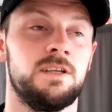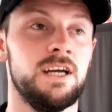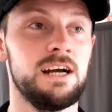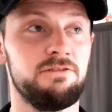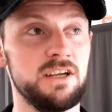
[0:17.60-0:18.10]

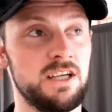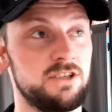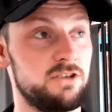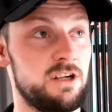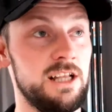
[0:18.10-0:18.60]
Yeah, I think it
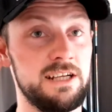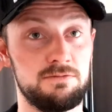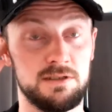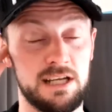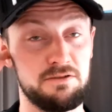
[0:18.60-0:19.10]
just clicked.
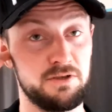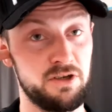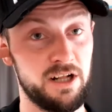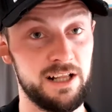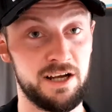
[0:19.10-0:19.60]
We said it was
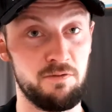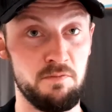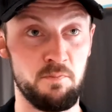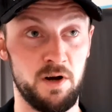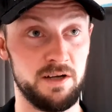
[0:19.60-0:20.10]
going to click at
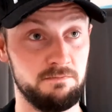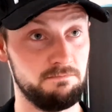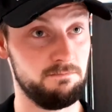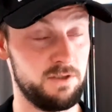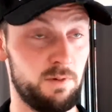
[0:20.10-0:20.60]
one point.
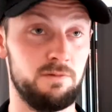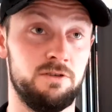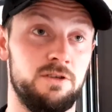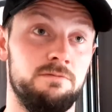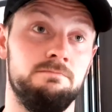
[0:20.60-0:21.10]
We probably
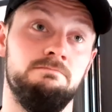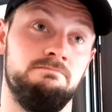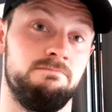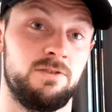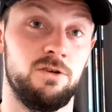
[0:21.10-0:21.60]
should have
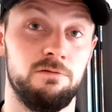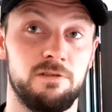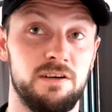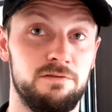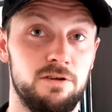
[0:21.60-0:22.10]
scored
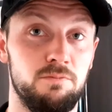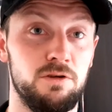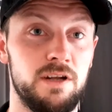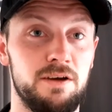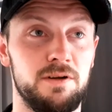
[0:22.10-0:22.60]
3 or 4
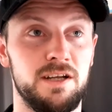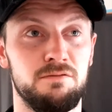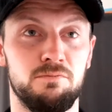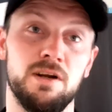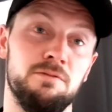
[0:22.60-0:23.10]
Monday, we
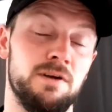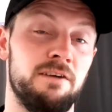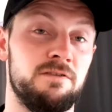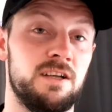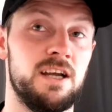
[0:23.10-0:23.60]
didn't, but then we
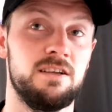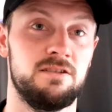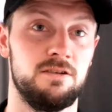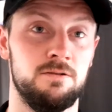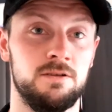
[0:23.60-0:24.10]
have today,
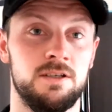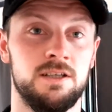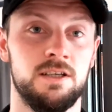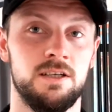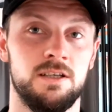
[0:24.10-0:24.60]
so
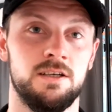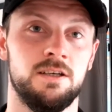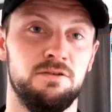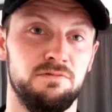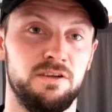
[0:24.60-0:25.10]

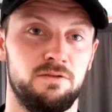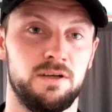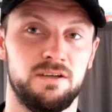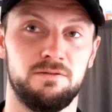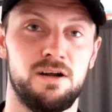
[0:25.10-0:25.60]
it comes in
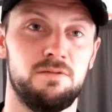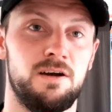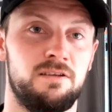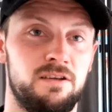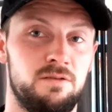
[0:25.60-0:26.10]
swings and
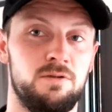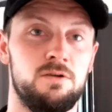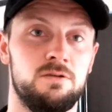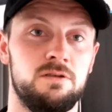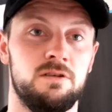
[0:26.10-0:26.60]
roundabouts, I suppose.